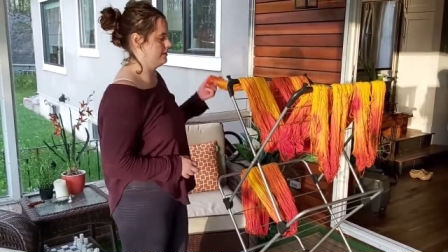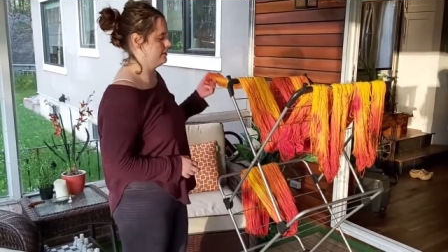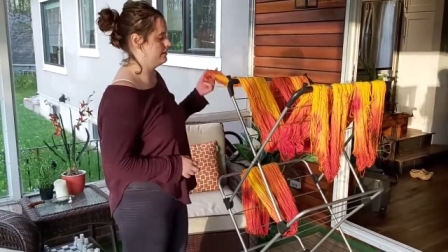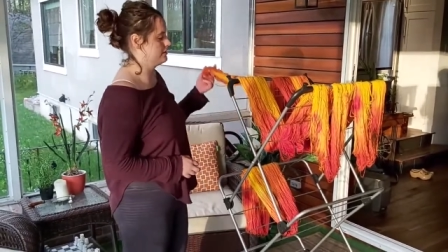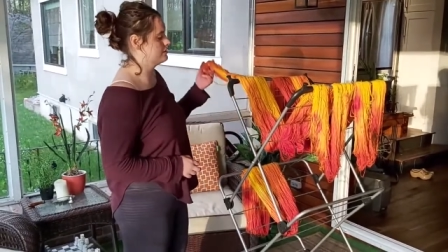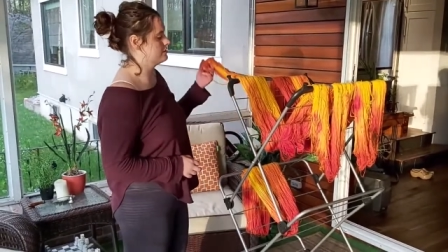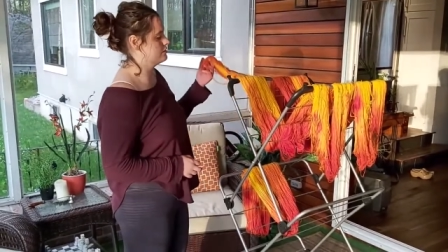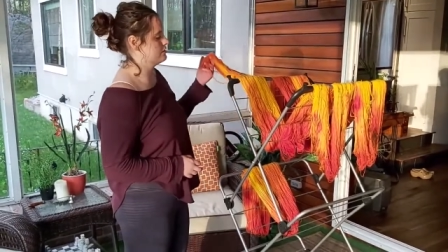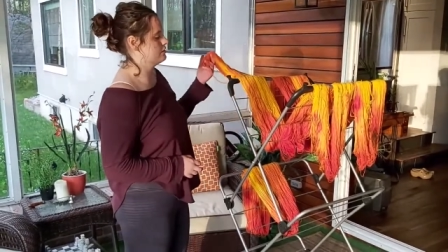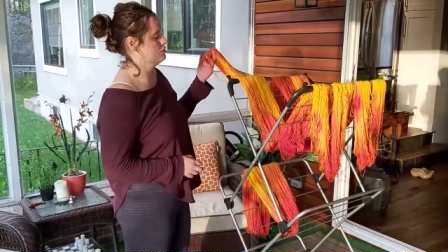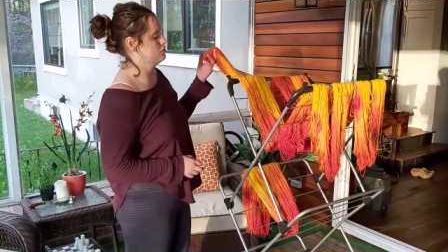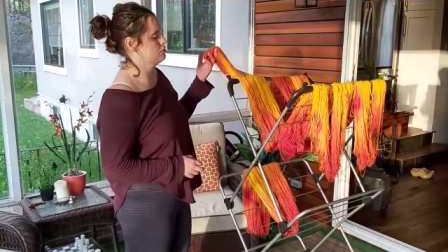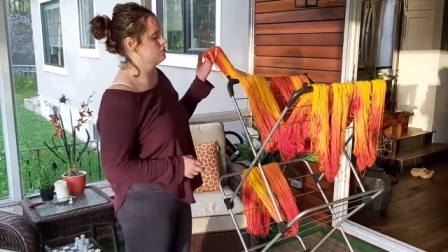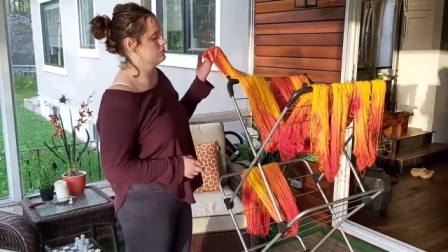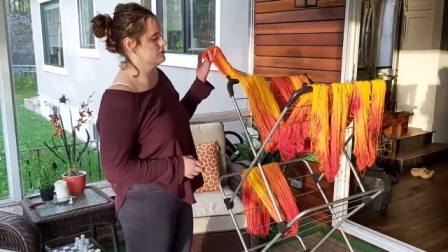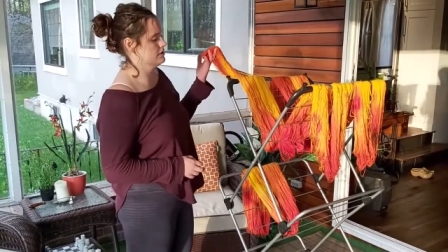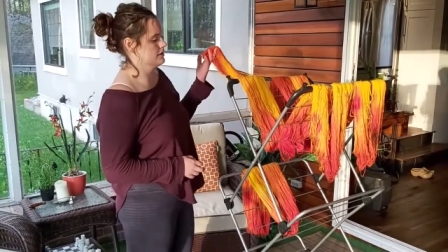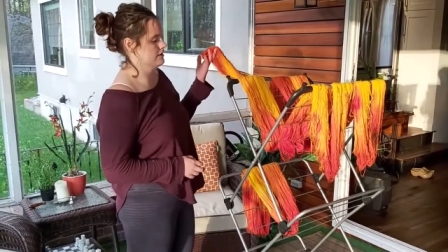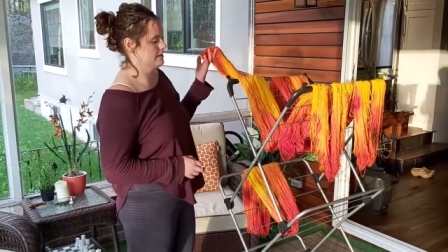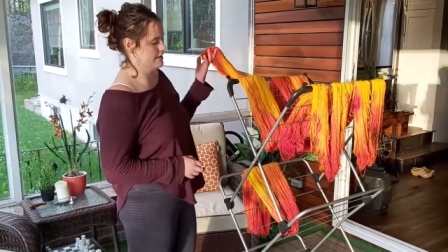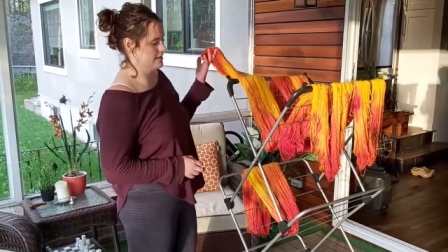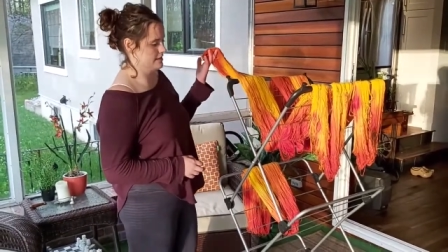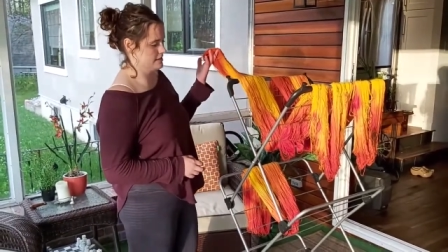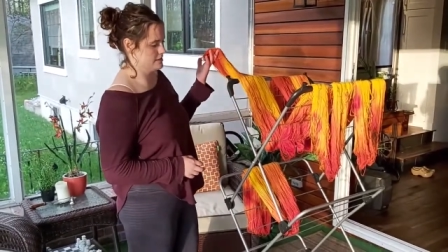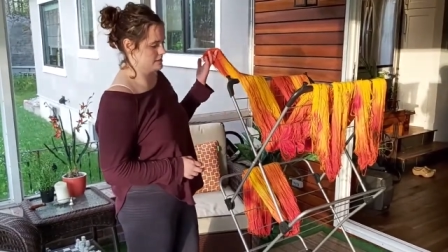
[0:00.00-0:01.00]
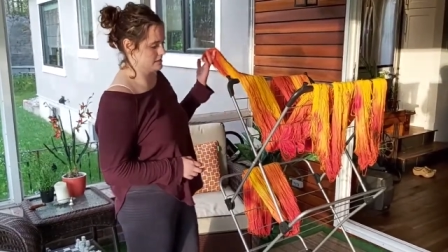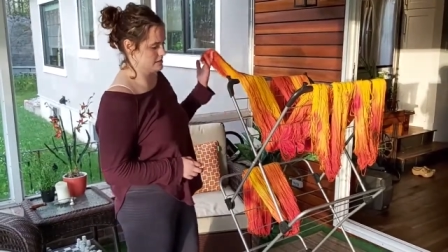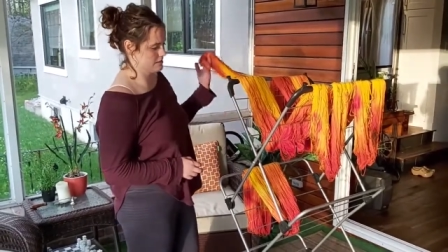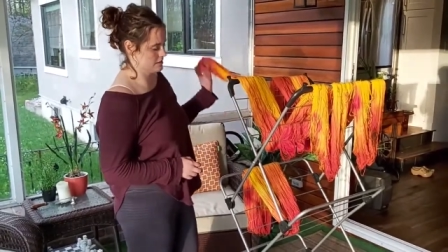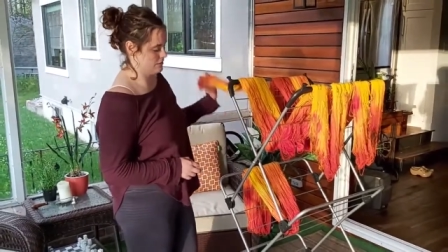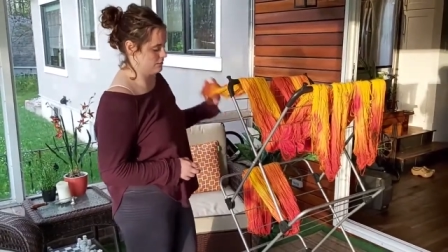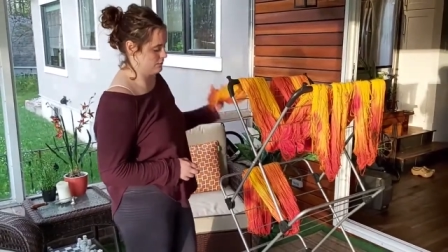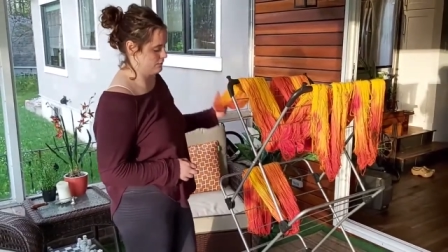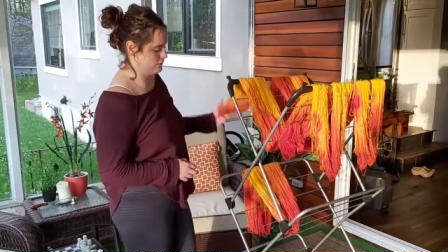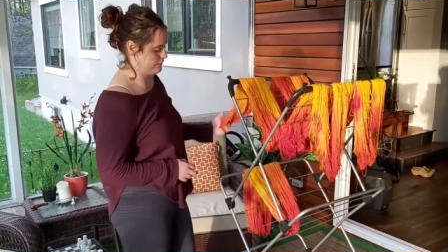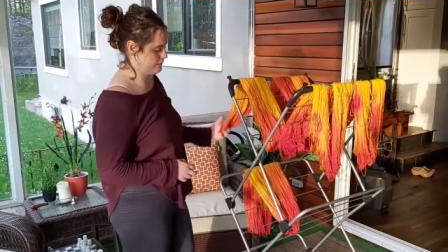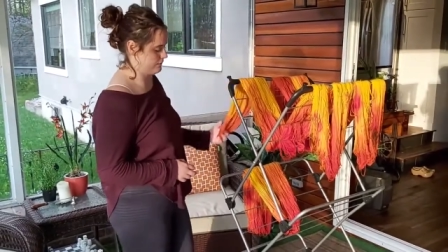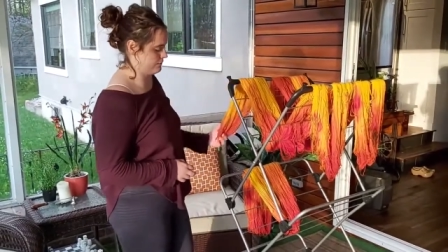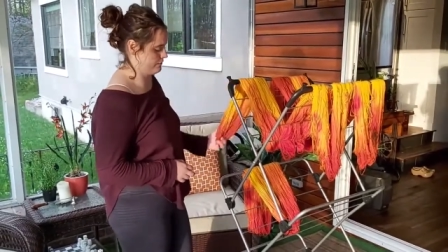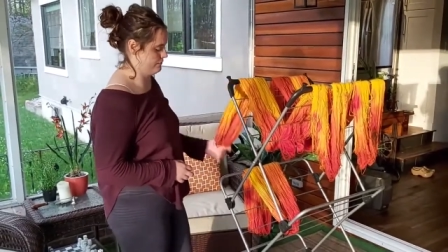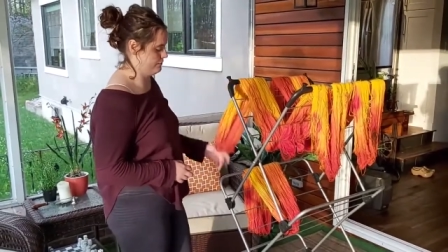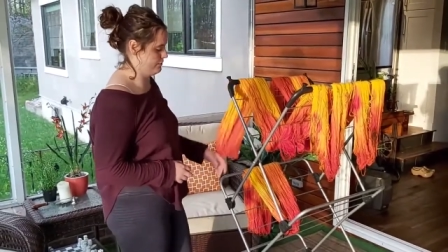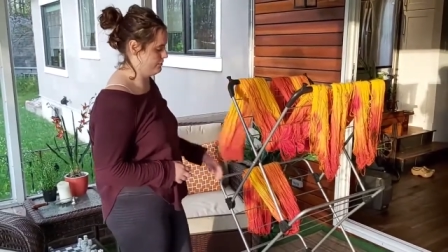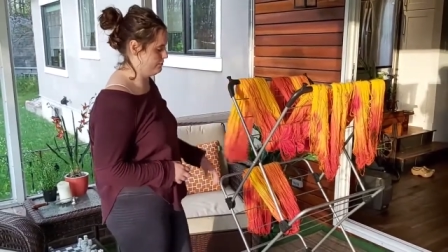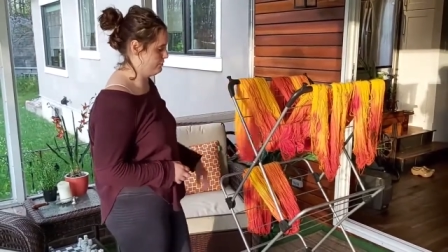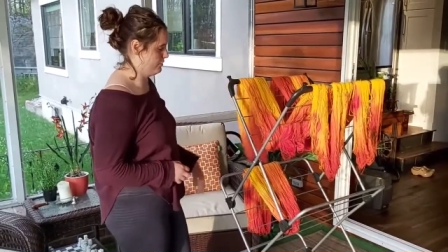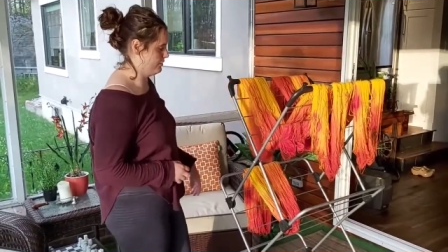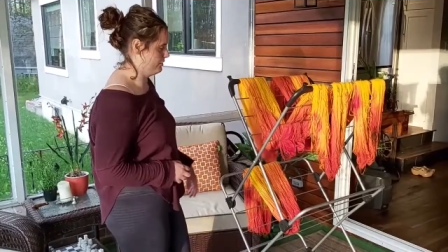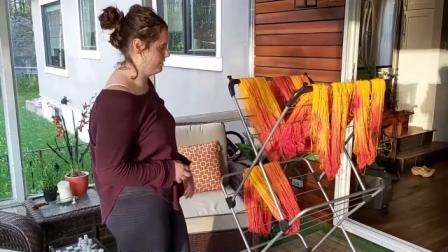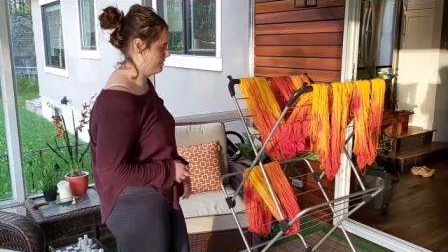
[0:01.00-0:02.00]
excusing itself
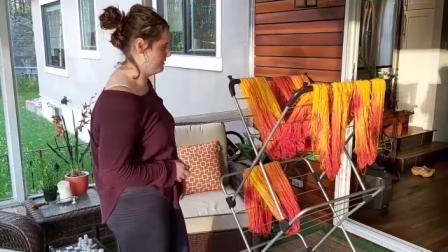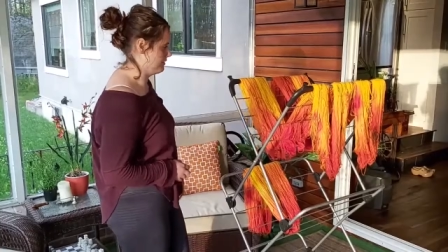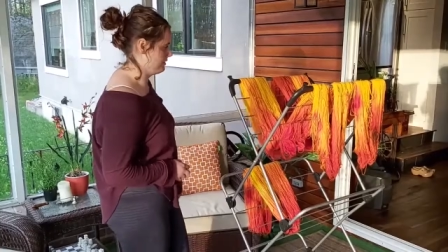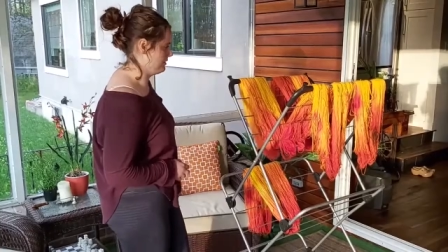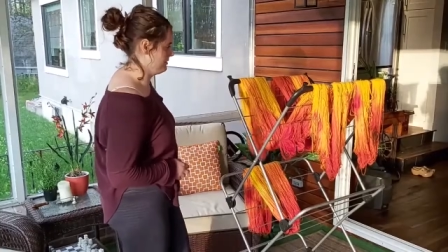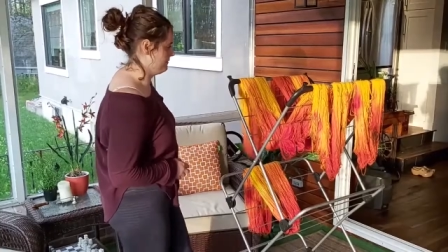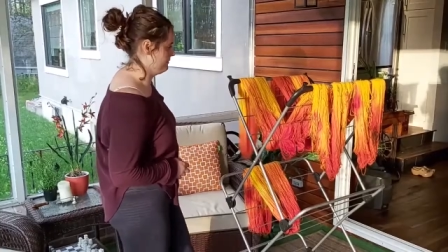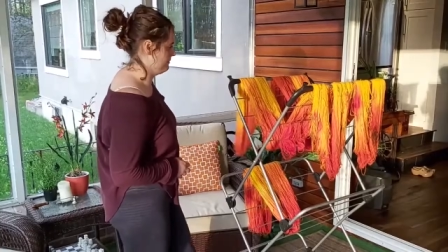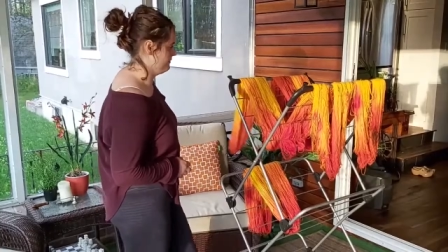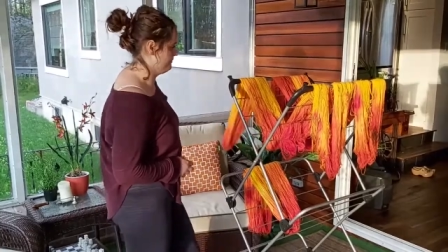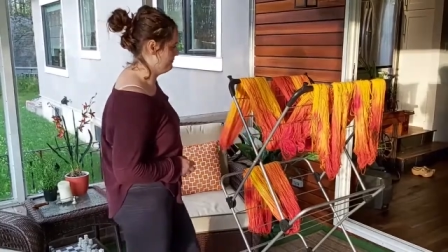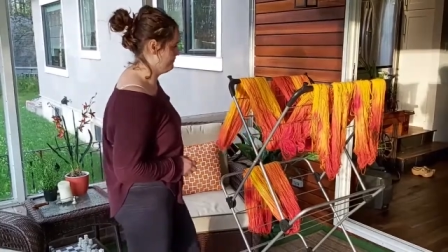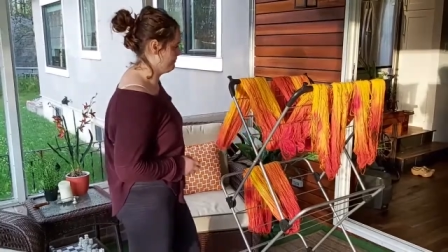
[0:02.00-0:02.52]
from the party.